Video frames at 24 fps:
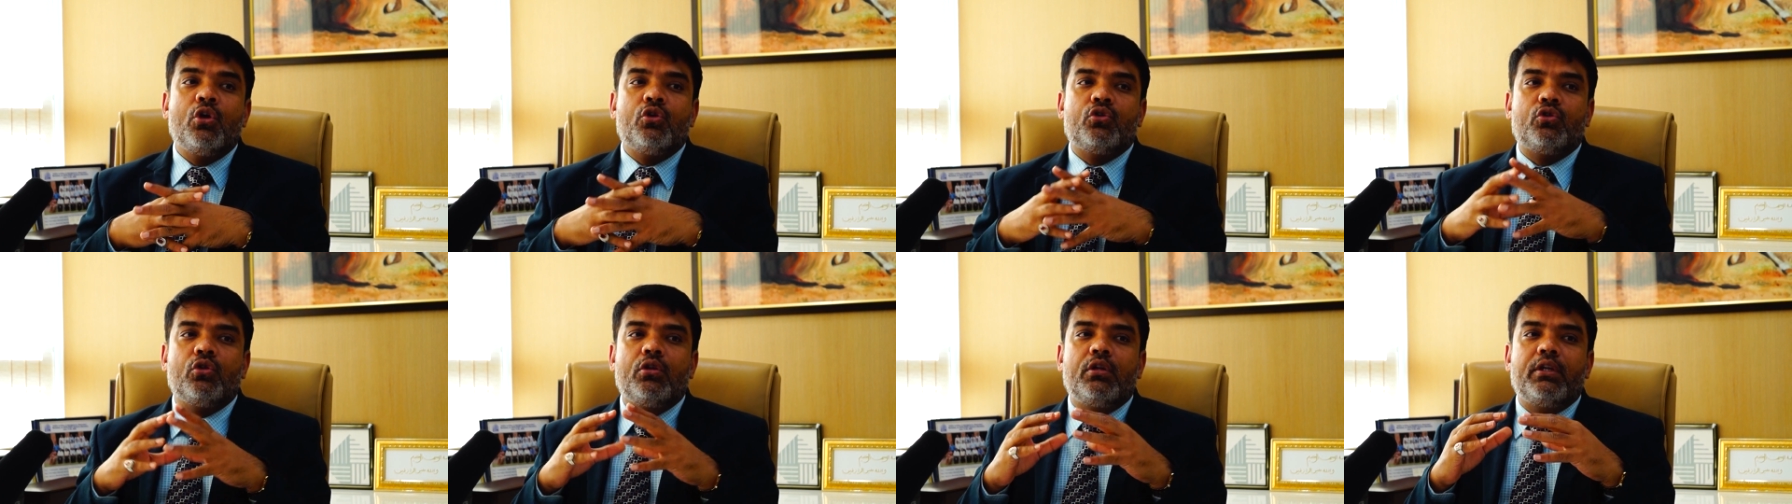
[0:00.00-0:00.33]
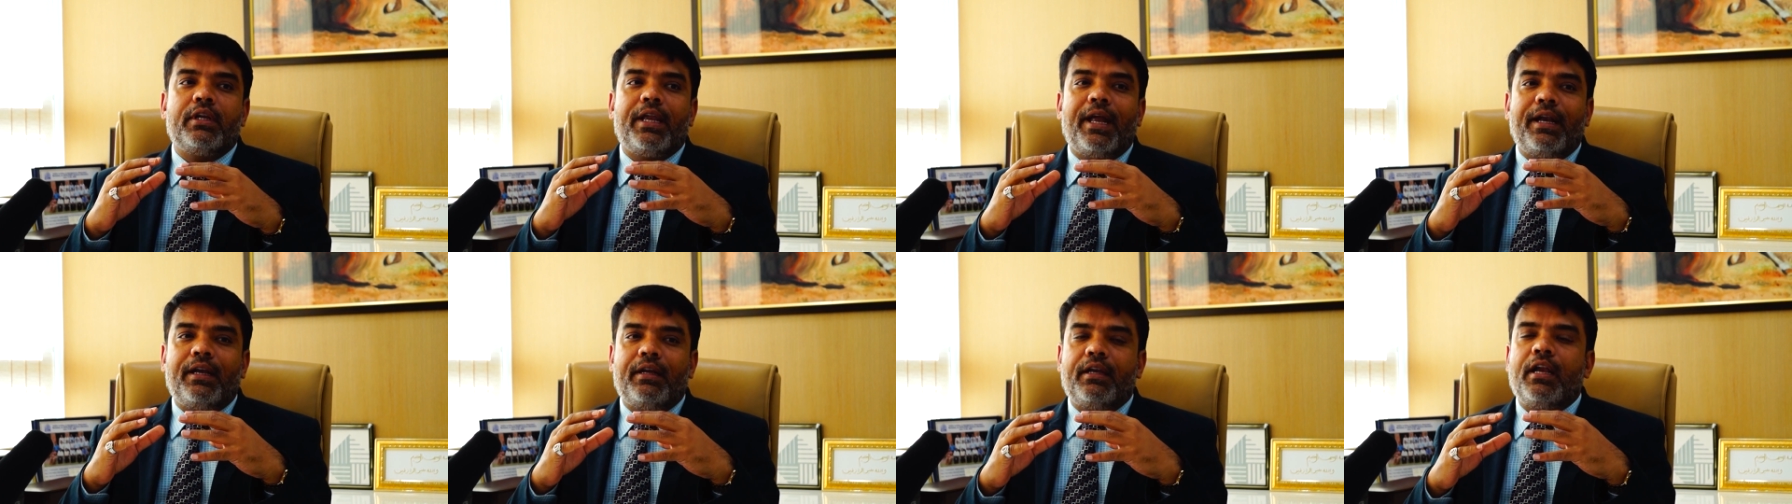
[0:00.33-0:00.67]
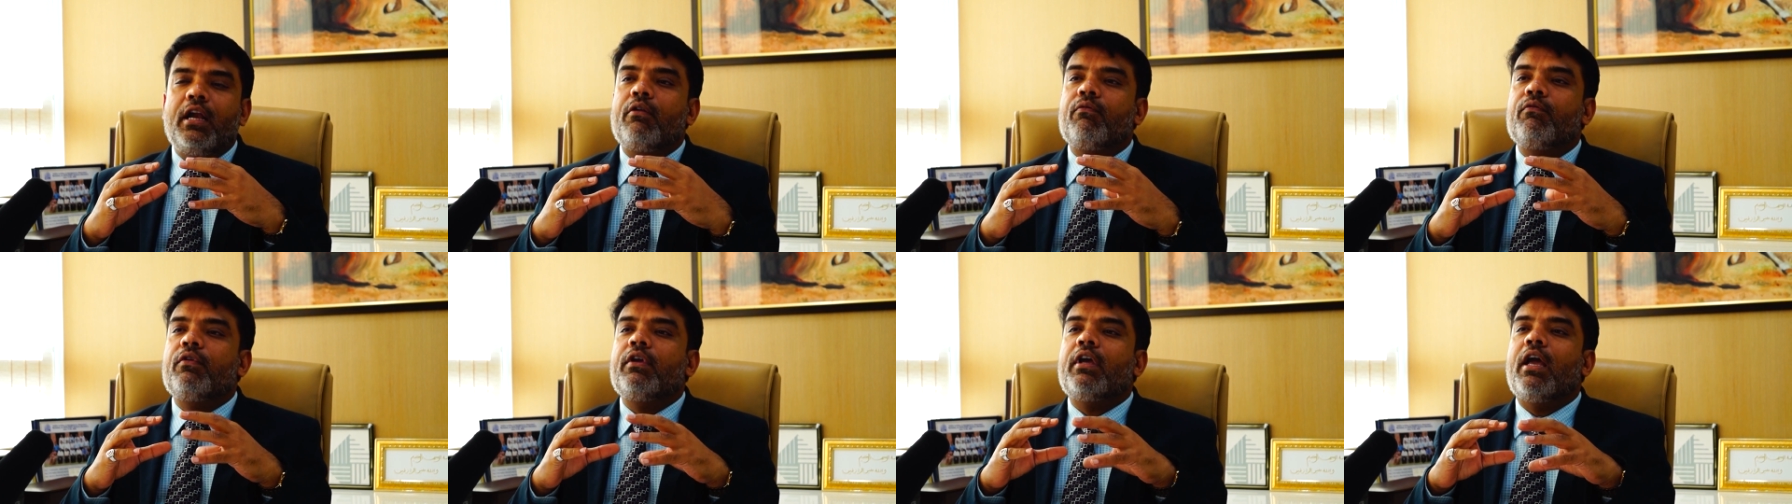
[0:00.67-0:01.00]
So net
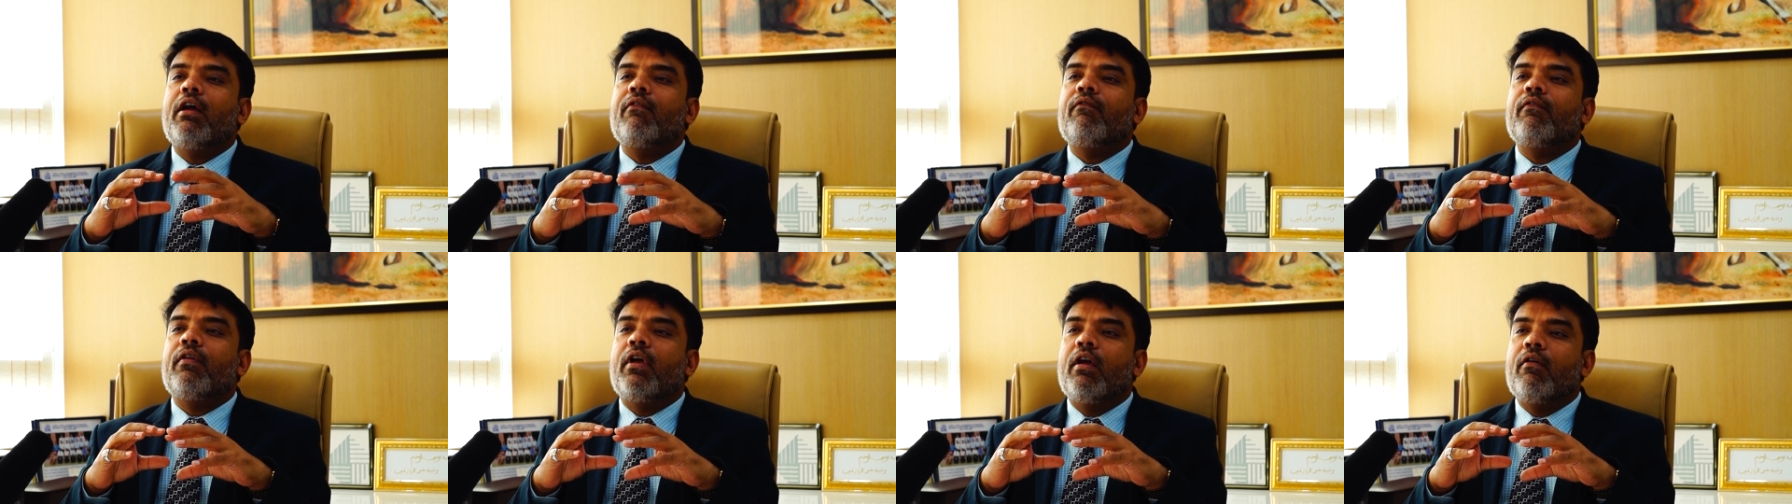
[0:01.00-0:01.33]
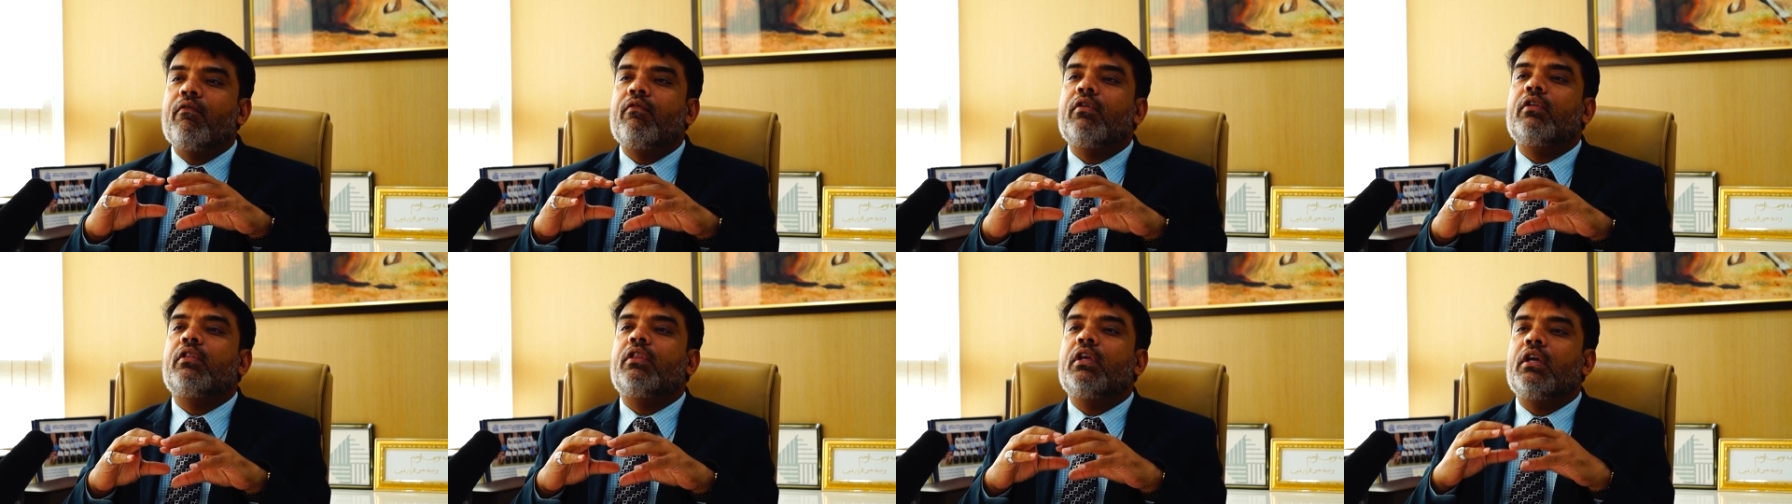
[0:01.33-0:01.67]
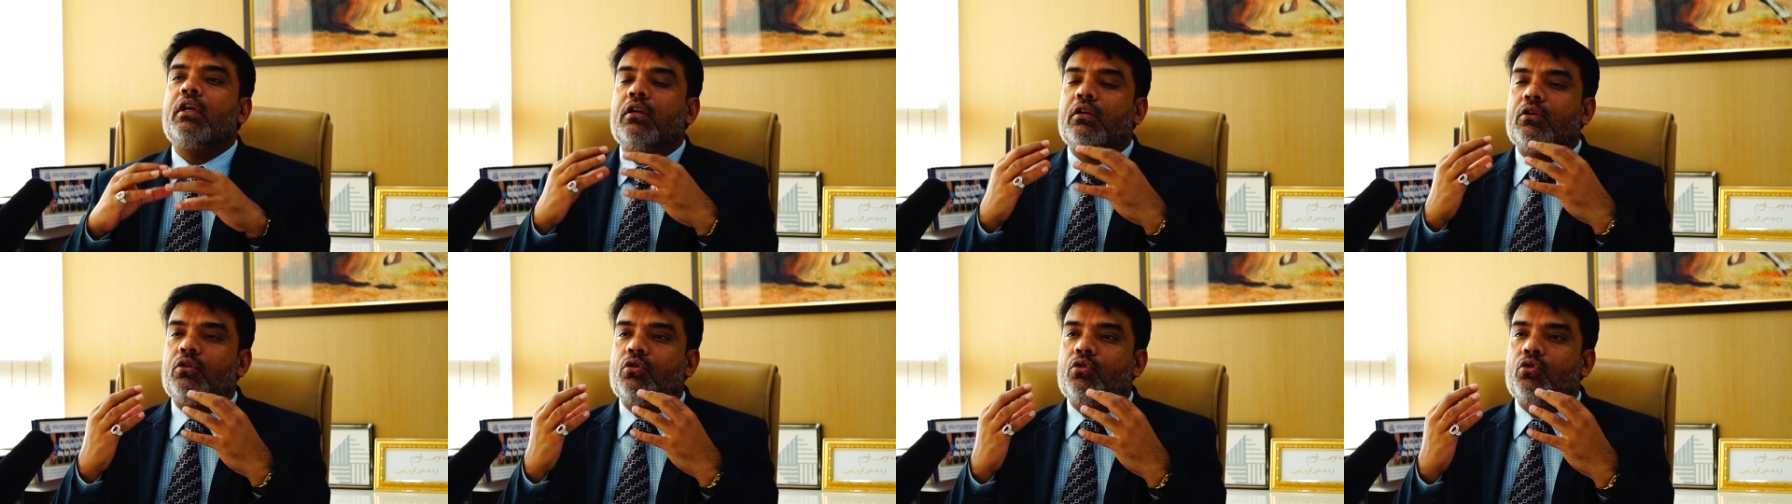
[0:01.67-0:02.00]
net we have
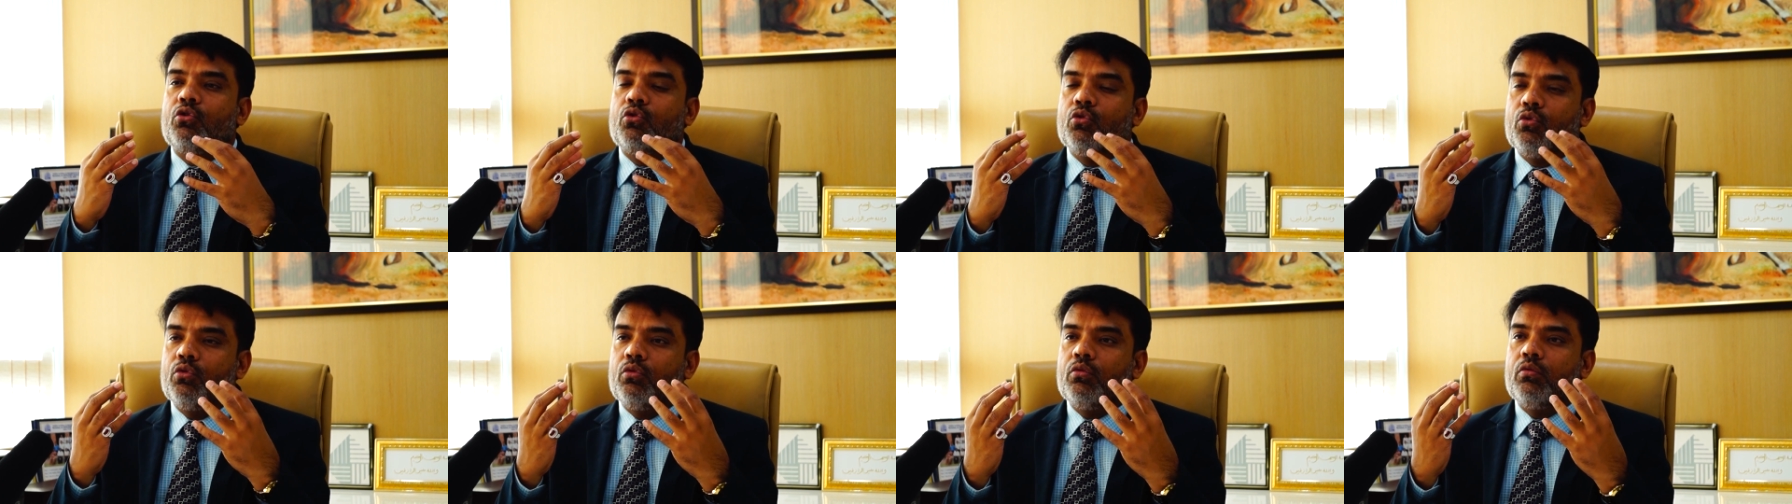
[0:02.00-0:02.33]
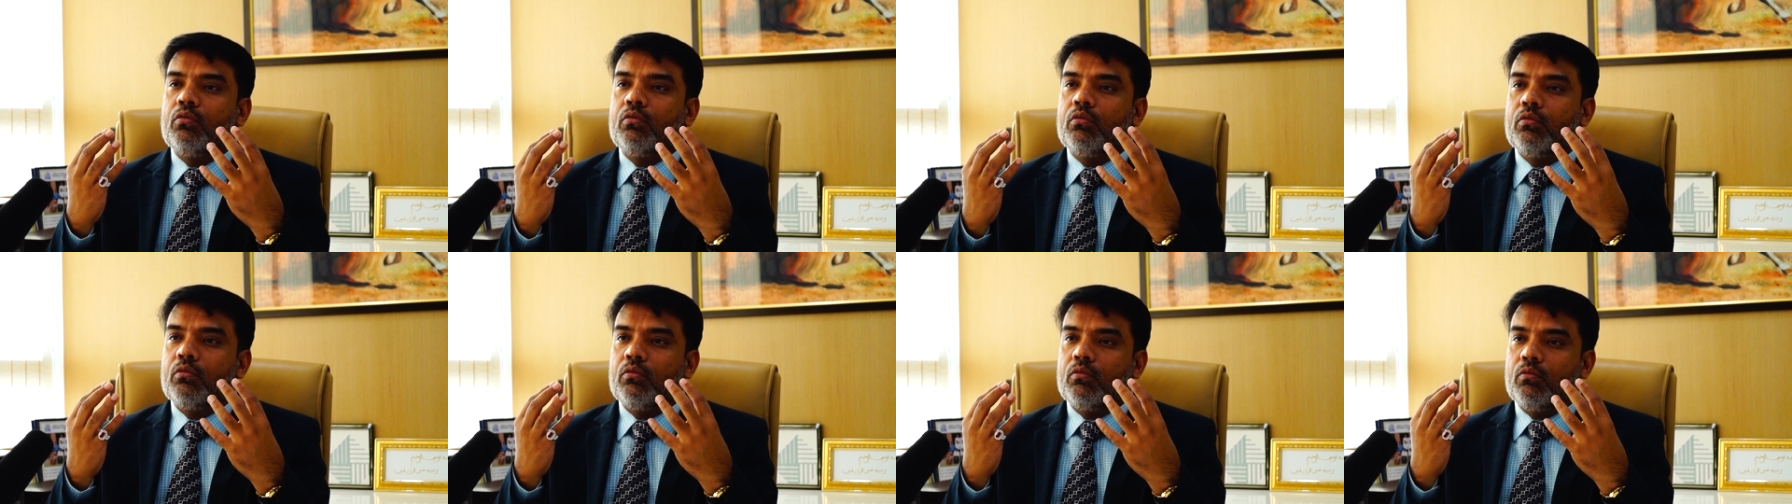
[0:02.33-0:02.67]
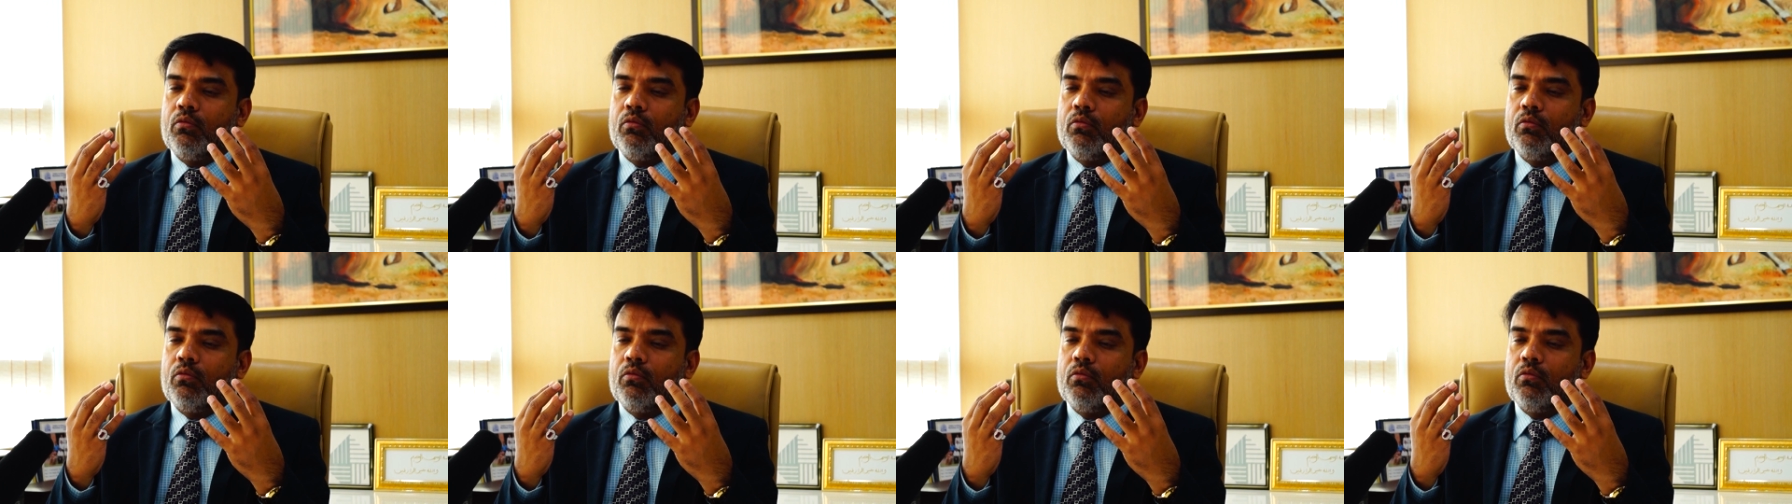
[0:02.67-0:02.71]
everything to do